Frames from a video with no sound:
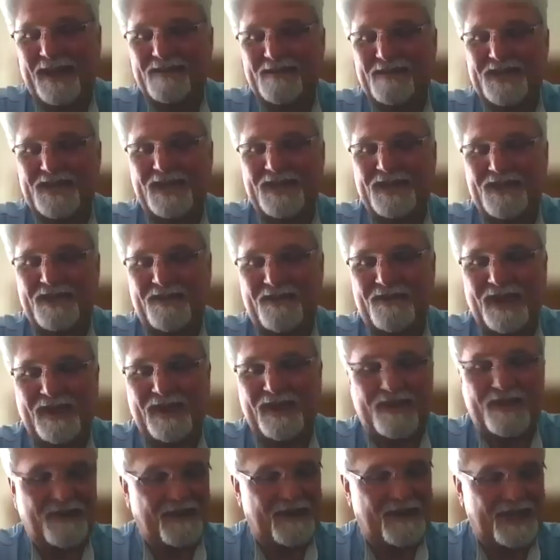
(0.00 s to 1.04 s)
up since
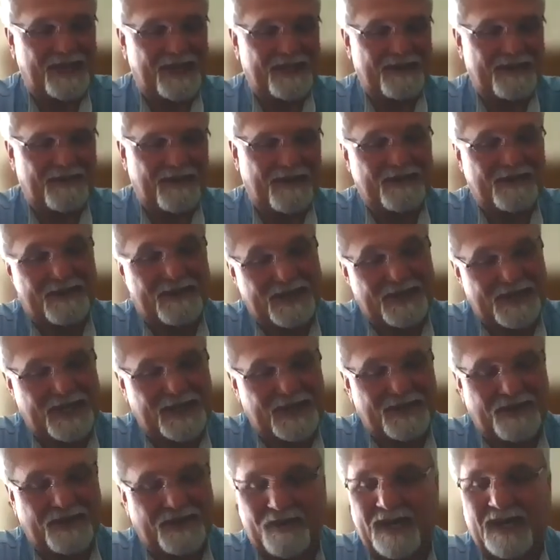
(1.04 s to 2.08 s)
3:30, or
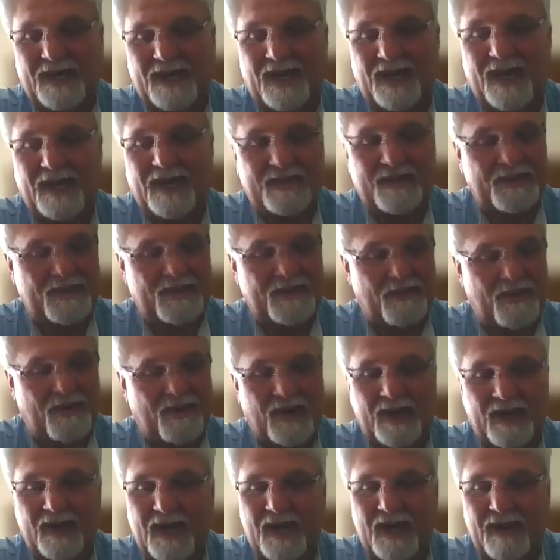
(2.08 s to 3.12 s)
since 3 o'clock this
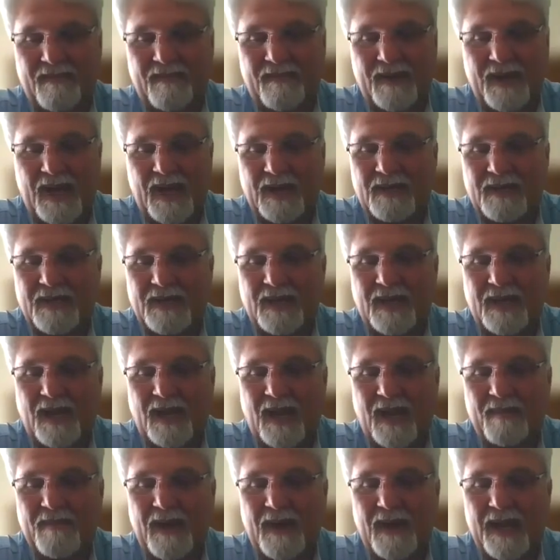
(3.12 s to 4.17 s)
morning. I
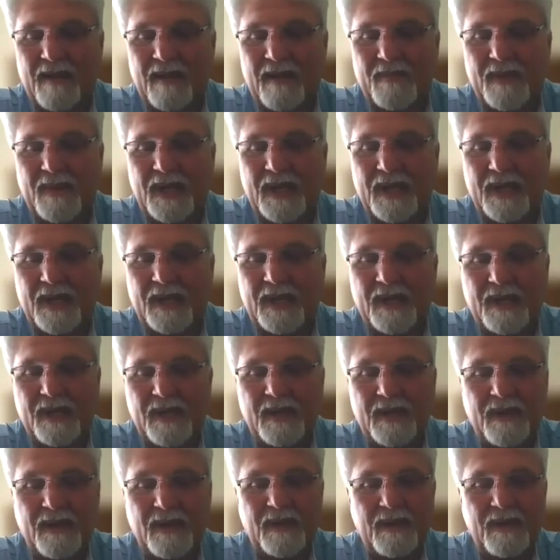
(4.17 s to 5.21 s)
am in
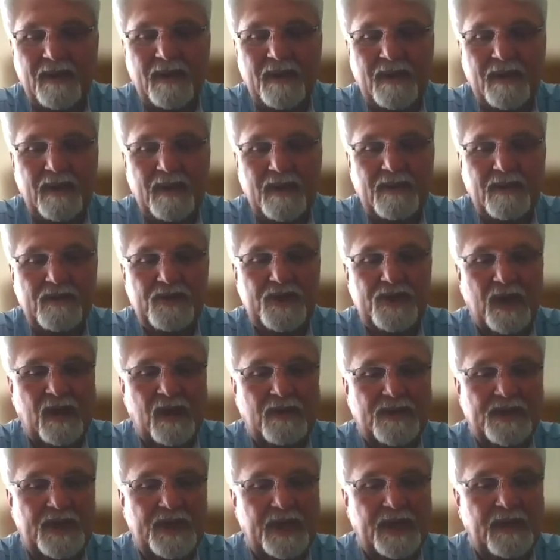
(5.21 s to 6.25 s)

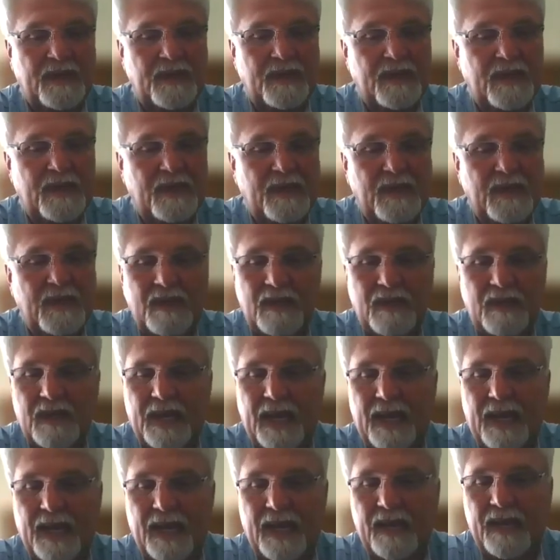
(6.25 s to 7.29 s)
Charleston
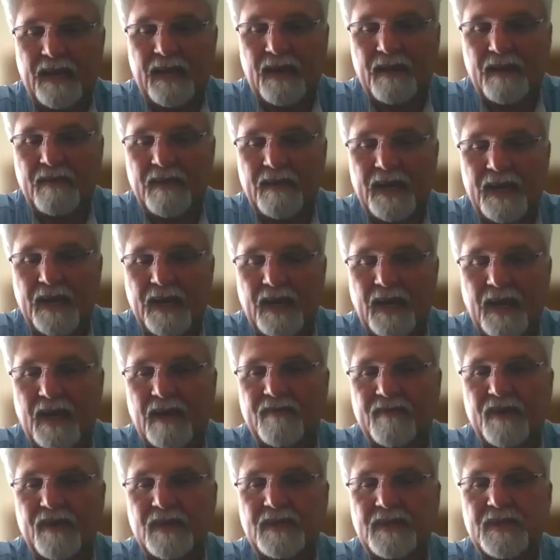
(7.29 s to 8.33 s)
at a
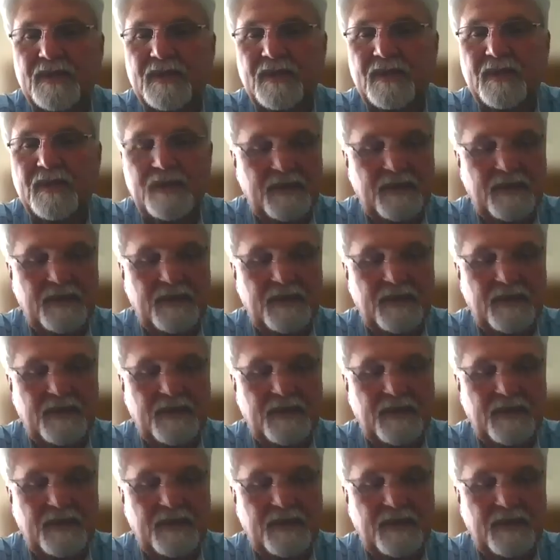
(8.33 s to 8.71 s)
conference.